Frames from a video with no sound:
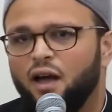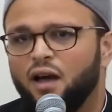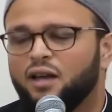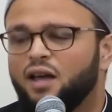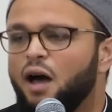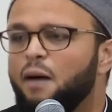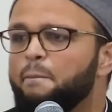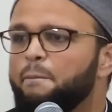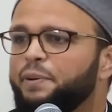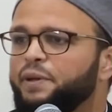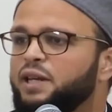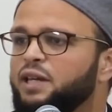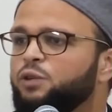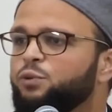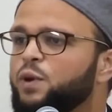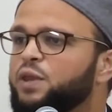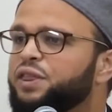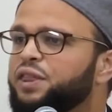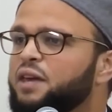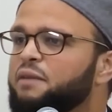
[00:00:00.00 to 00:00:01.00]

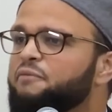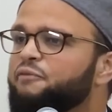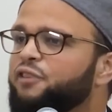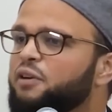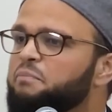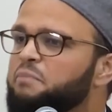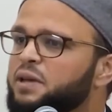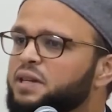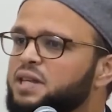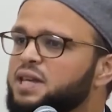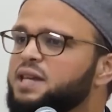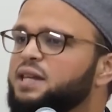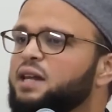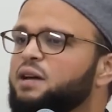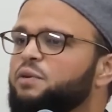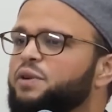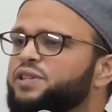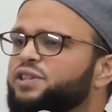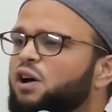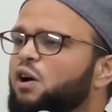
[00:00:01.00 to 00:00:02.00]
Accompanied with him from
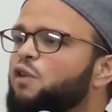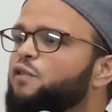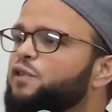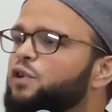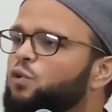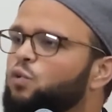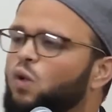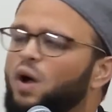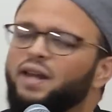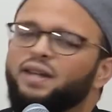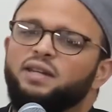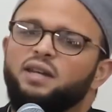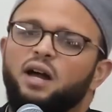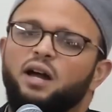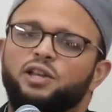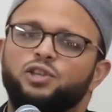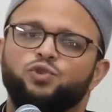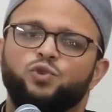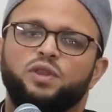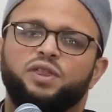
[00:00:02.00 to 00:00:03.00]
Medina was over
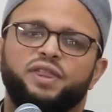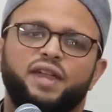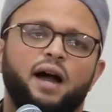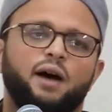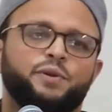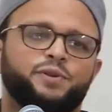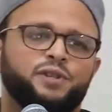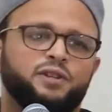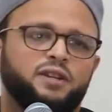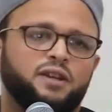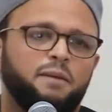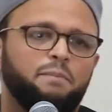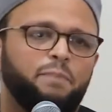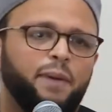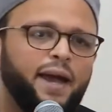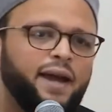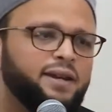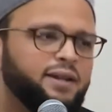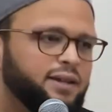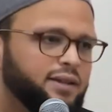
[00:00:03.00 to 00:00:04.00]
100,000
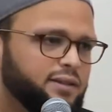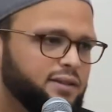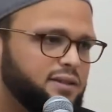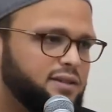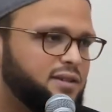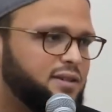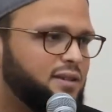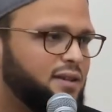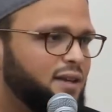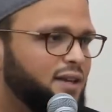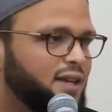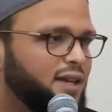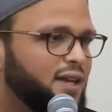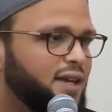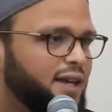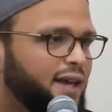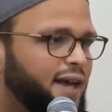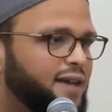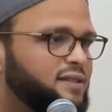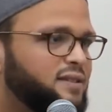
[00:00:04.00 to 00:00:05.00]
companions
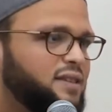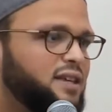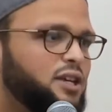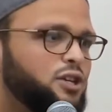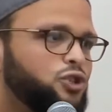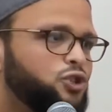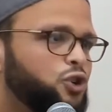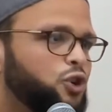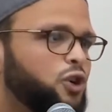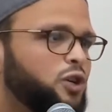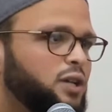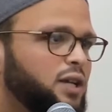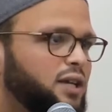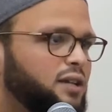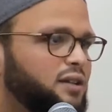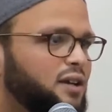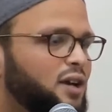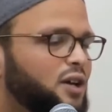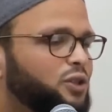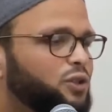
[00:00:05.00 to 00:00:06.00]
as they
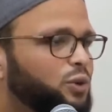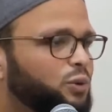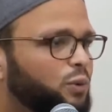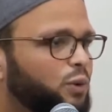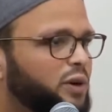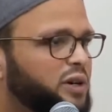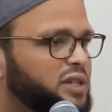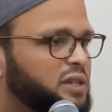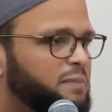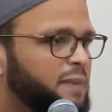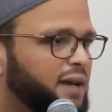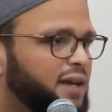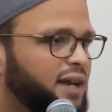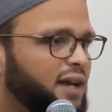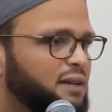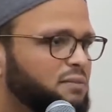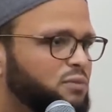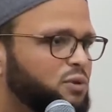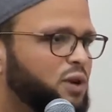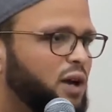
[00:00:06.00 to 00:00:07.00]
journeyed towards
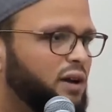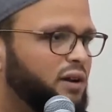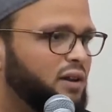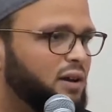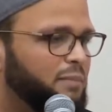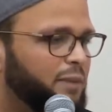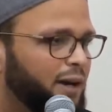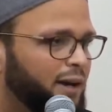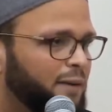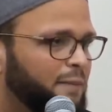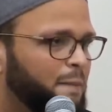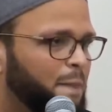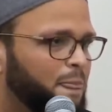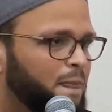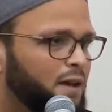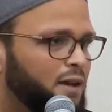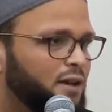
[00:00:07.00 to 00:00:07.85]
Mecca al Mukarramah